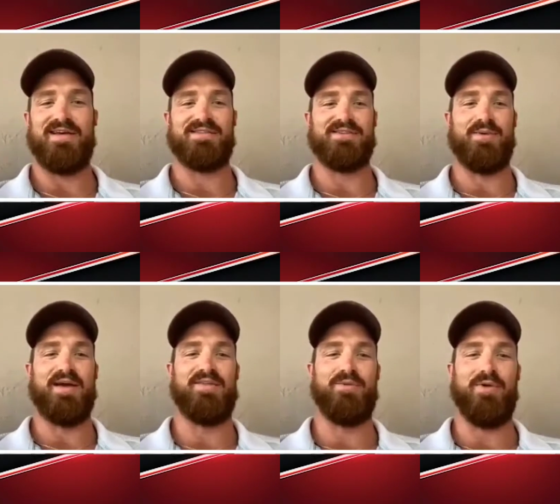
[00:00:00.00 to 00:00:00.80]
so we
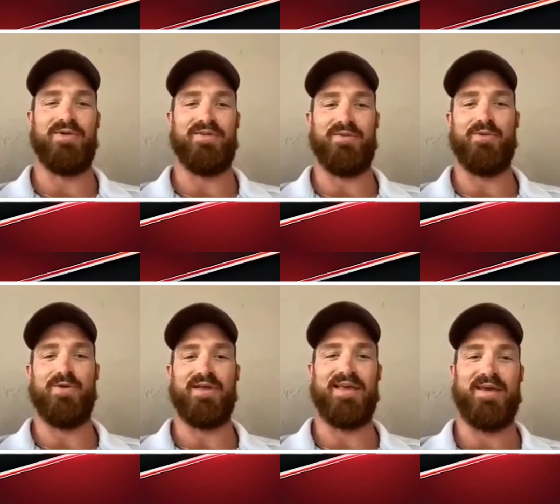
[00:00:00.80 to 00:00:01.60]
had the
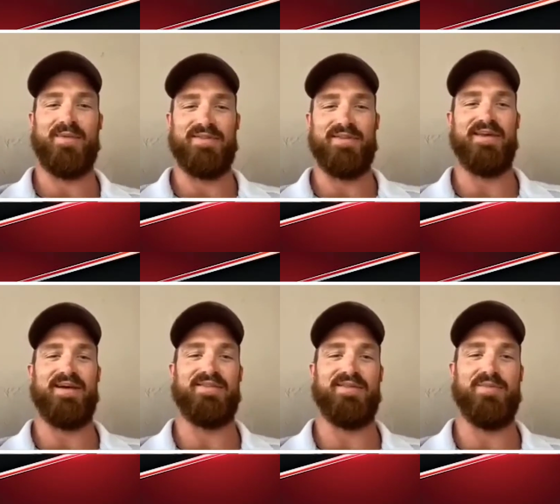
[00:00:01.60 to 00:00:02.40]
one game at
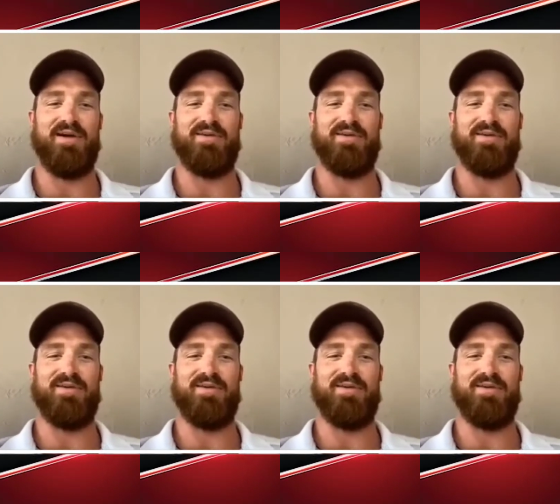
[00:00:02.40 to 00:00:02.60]
the barn,